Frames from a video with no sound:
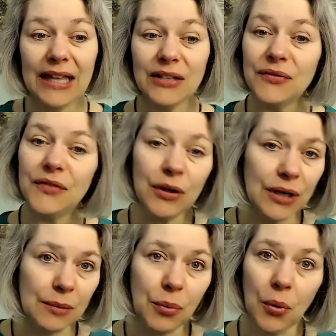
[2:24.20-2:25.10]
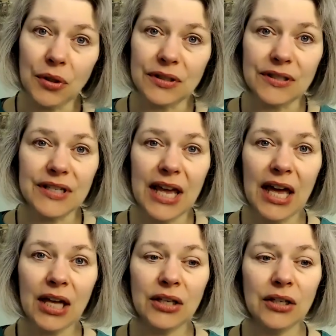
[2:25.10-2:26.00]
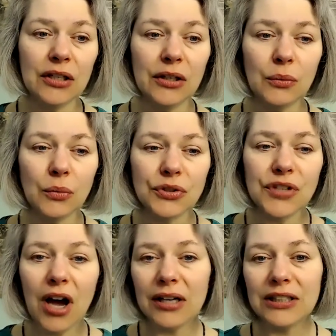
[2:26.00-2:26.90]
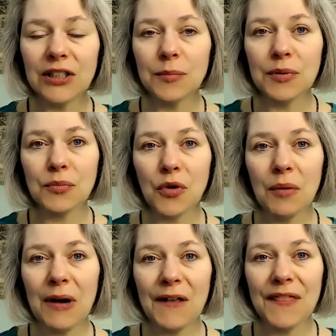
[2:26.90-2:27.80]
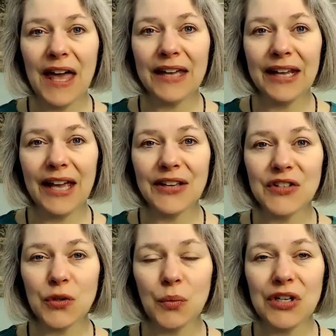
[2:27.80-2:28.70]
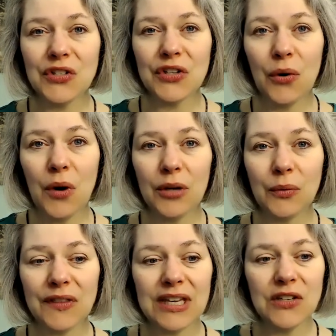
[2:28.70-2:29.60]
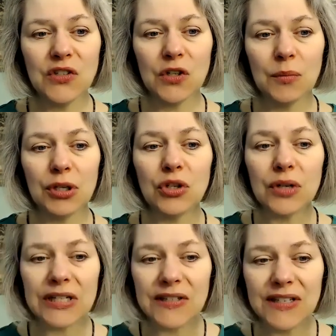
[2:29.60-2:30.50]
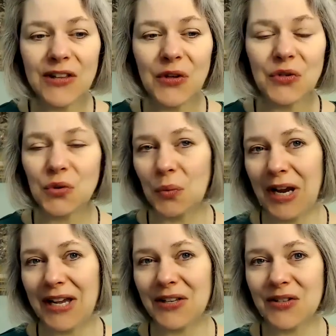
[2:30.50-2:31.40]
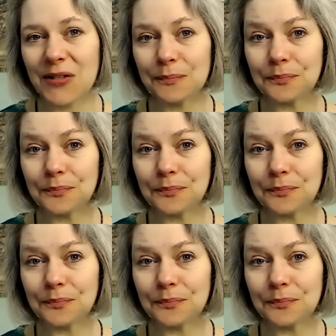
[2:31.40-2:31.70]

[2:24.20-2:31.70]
it's very important and we'll talk a little bit more about that as the weeks go on with easter but you can see those rays